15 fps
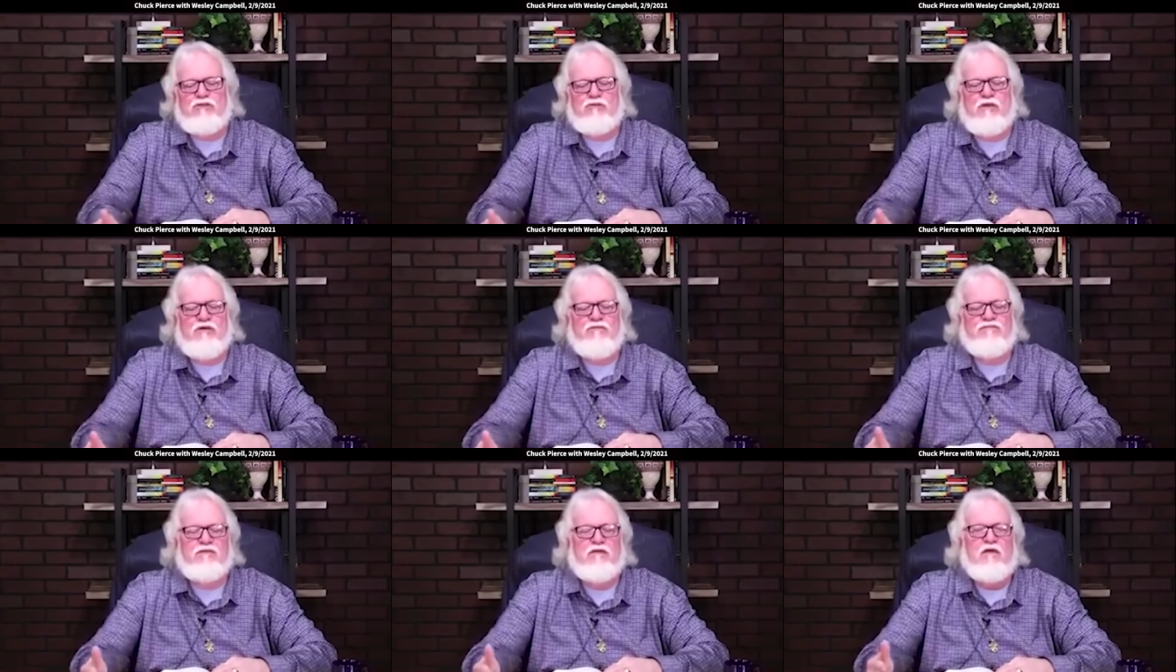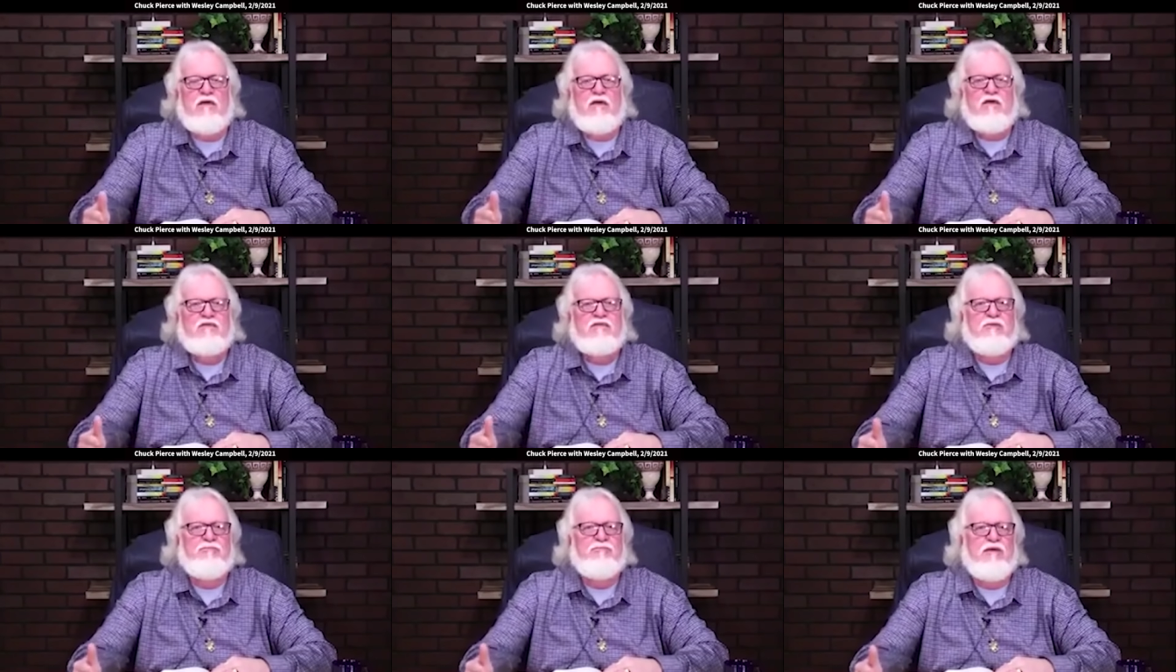drift
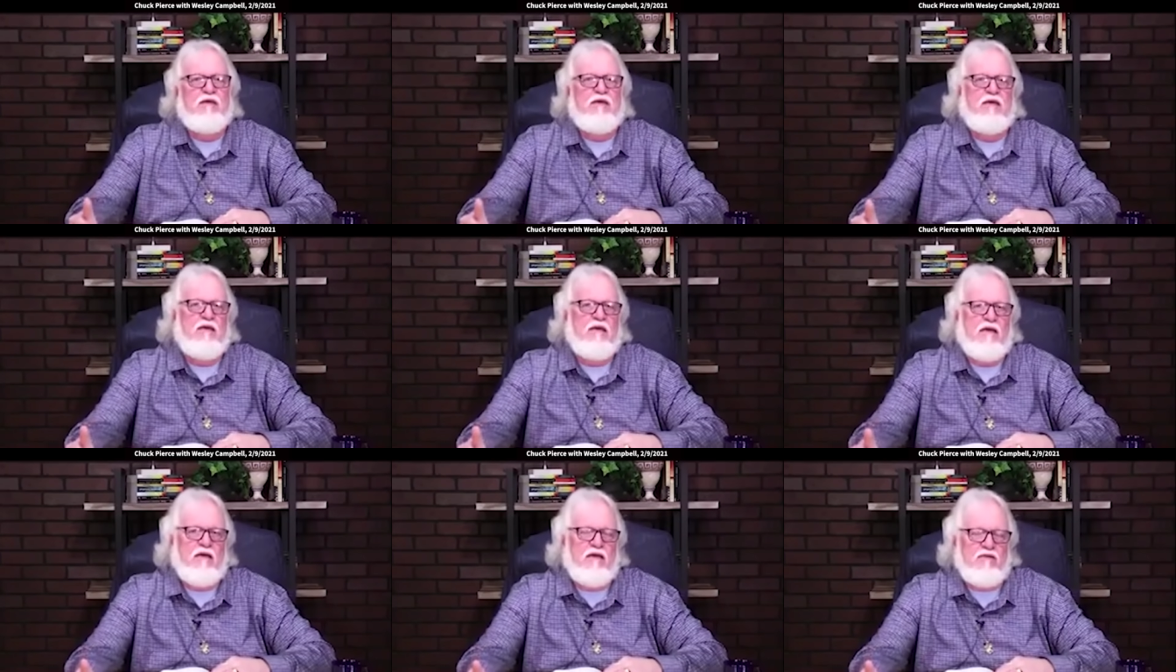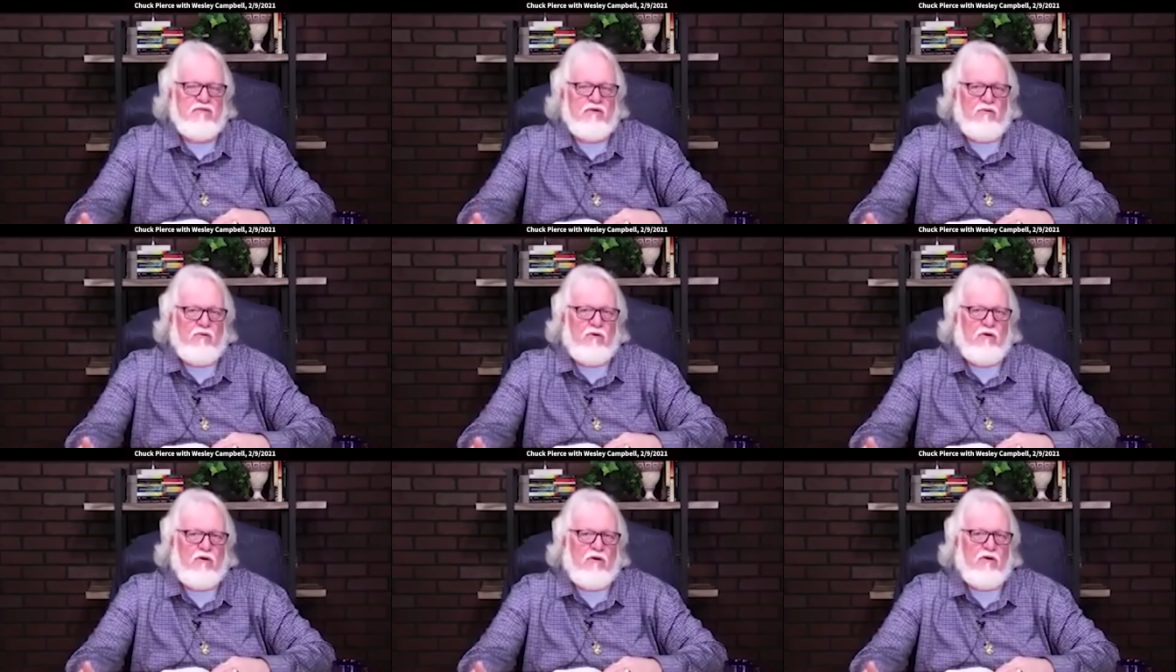to be in the
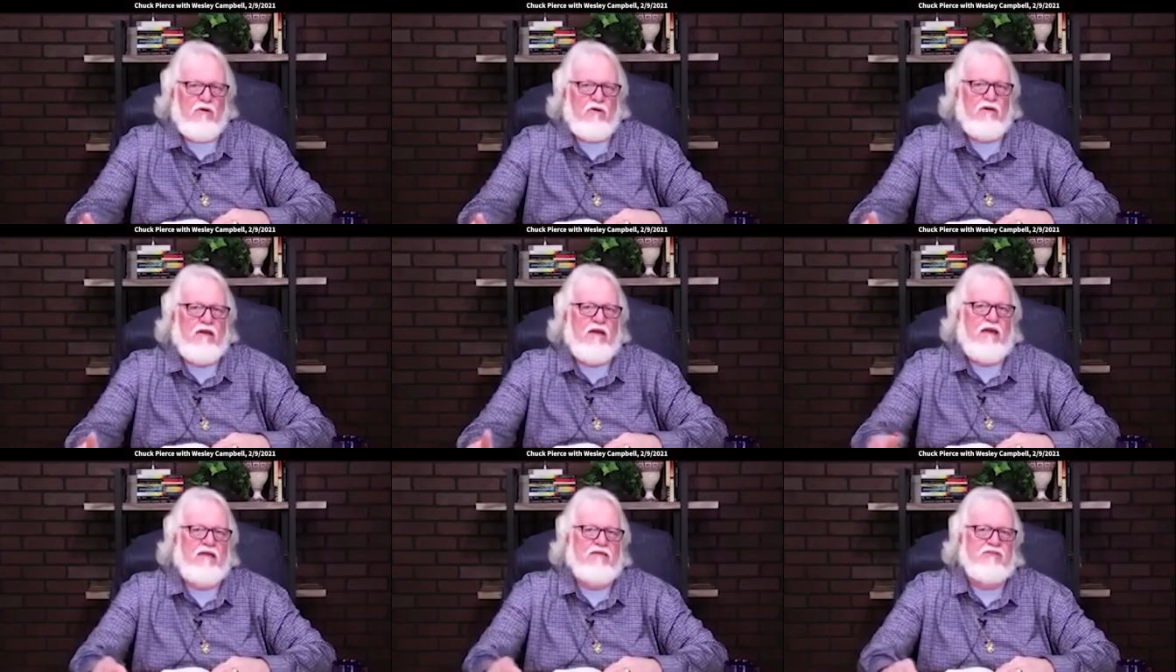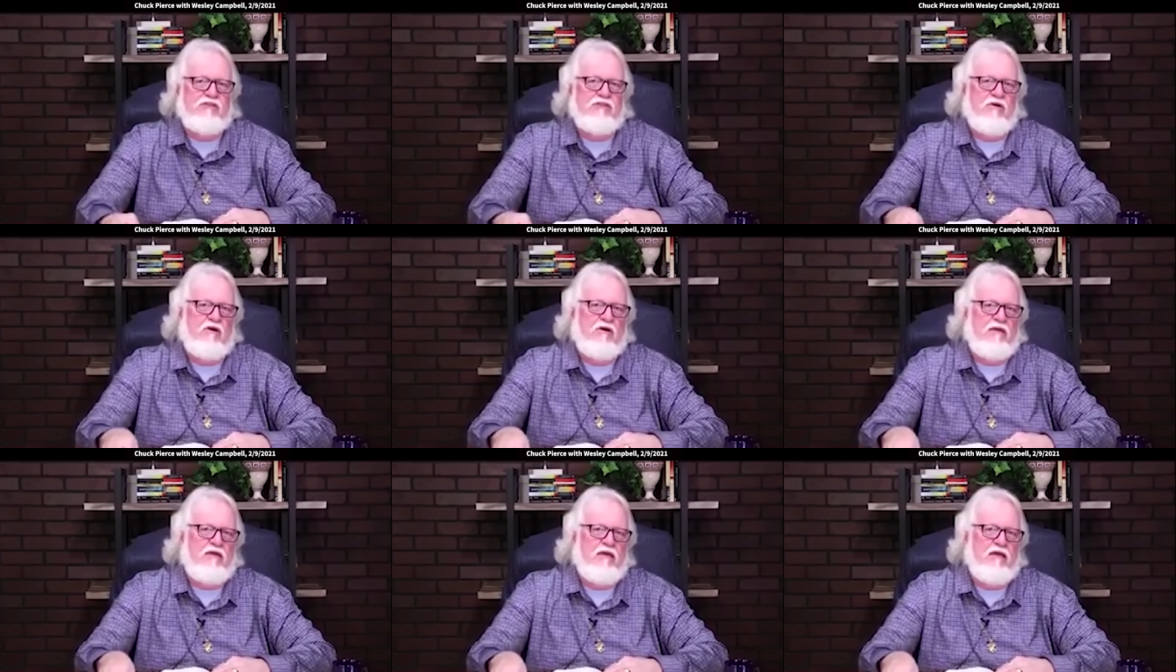world and
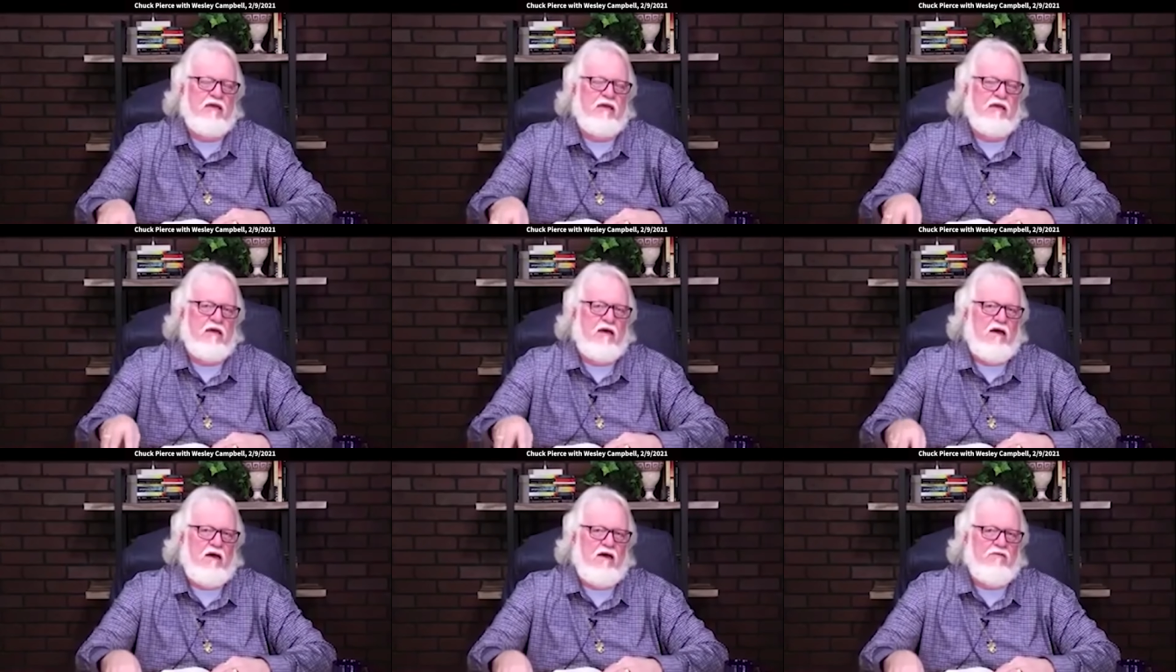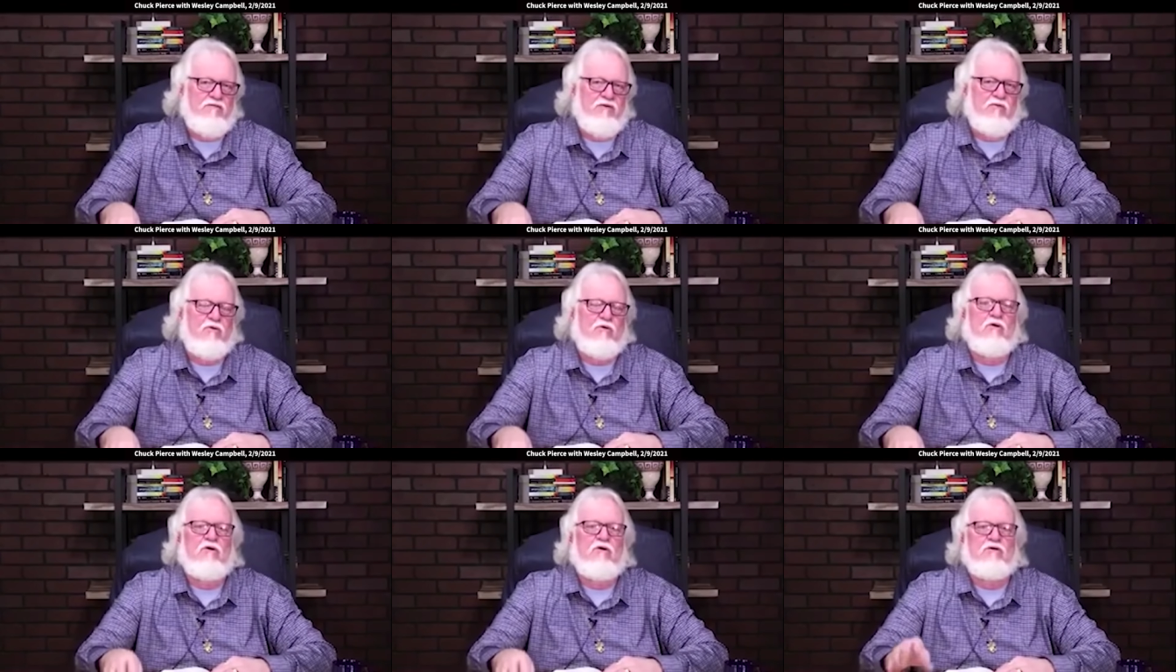start getting of the
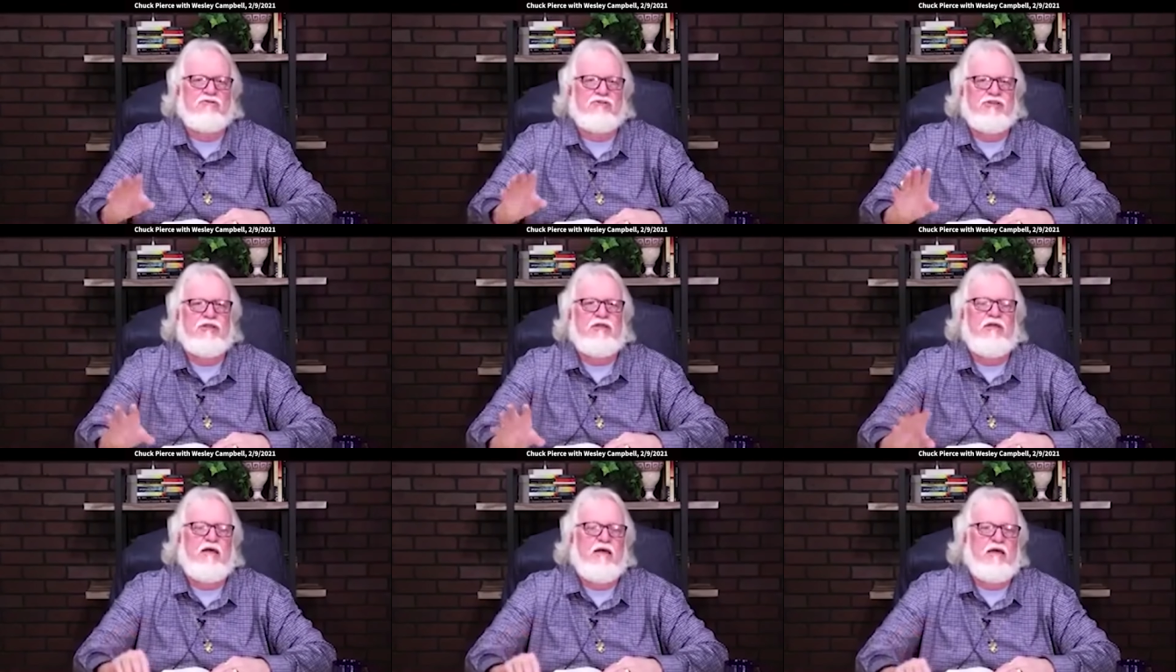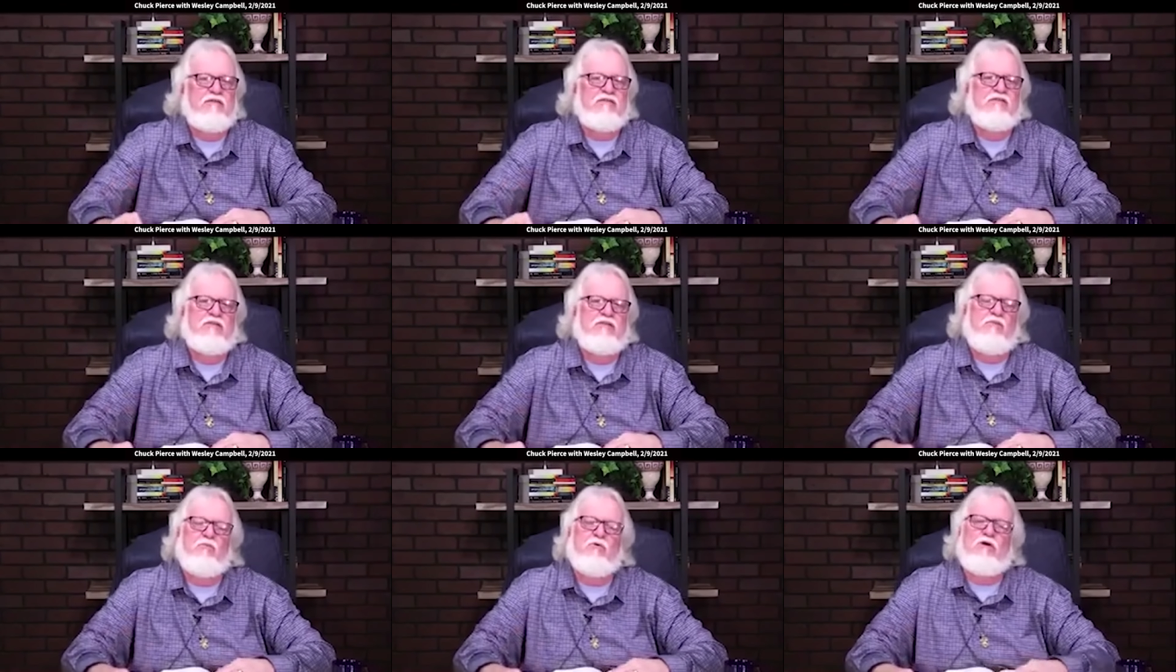world, she had
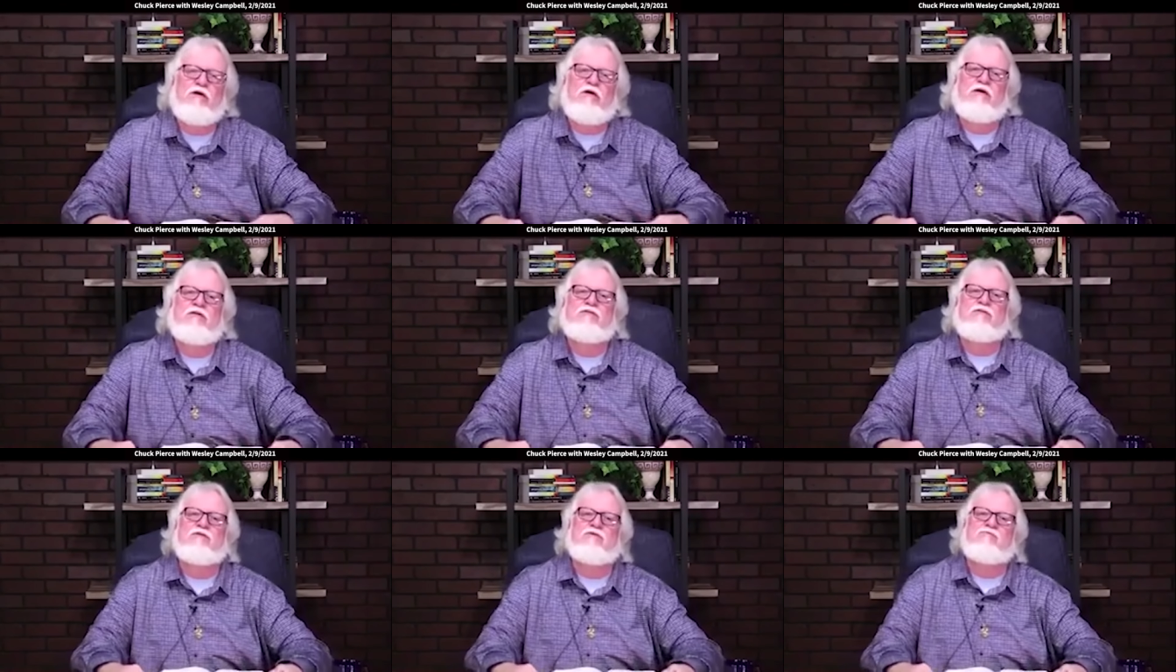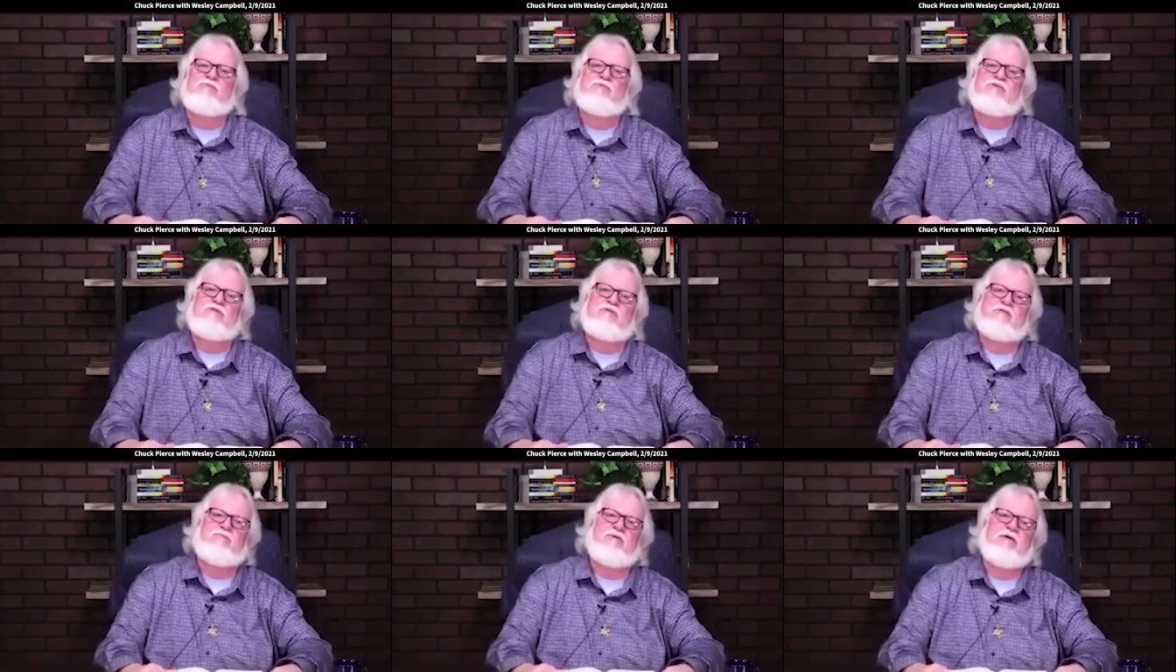some way to
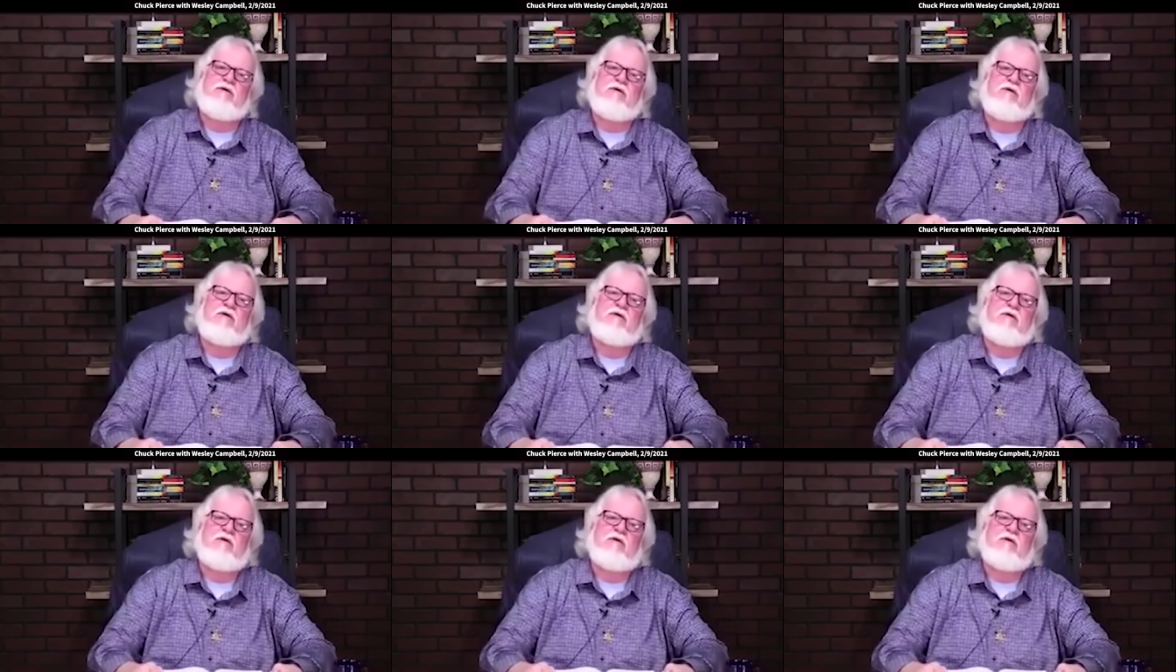speak.